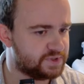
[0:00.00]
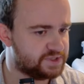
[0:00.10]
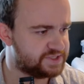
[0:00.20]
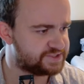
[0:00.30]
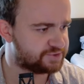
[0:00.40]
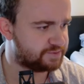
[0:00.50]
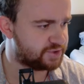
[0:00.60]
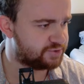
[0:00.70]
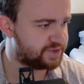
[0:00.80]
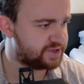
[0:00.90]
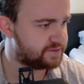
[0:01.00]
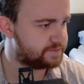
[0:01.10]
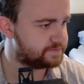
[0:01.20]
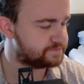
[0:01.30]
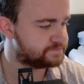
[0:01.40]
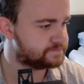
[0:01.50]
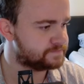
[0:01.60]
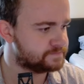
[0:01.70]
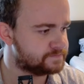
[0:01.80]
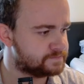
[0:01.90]
He's got the Moby.
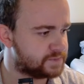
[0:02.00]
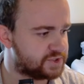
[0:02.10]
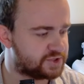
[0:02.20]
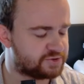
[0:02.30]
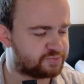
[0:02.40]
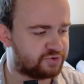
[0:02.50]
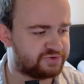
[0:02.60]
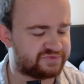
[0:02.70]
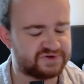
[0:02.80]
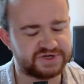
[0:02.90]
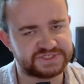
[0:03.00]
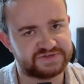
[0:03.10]
Gonna go with Perona first.